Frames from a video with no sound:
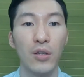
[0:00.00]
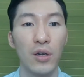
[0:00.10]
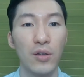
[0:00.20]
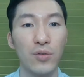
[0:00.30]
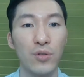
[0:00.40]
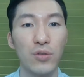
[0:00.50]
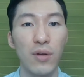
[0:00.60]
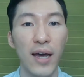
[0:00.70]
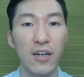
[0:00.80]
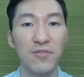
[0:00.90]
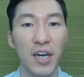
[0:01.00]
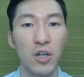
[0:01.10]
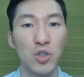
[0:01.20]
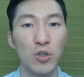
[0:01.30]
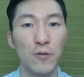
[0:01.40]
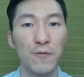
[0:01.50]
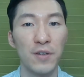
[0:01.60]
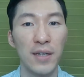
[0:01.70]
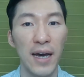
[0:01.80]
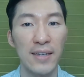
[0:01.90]
And due to lack of energy, you
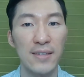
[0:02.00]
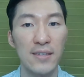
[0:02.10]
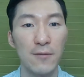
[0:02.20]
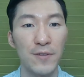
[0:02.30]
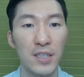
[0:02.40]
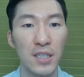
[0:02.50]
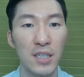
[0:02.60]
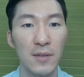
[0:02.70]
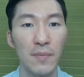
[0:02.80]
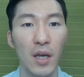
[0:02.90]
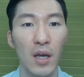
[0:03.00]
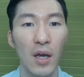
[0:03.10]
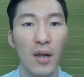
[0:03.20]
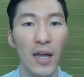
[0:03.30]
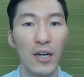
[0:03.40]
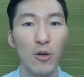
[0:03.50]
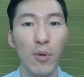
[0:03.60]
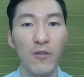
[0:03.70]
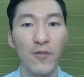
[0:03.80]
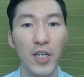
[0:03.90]
feel excessive fatigue. Lack of
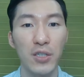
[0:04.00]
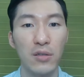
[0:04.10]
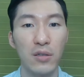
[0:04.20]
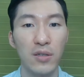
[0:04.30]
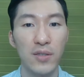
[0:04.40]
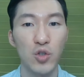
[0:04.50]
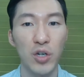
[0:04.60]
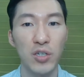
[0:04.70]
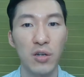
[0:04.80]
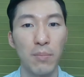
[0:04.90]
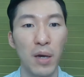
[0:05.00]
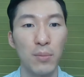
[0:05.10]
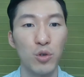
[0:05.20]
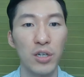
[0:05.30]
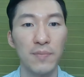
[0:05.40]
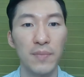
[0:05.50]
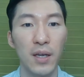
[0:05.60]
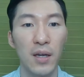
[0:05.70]
motivation, concentration, and memory.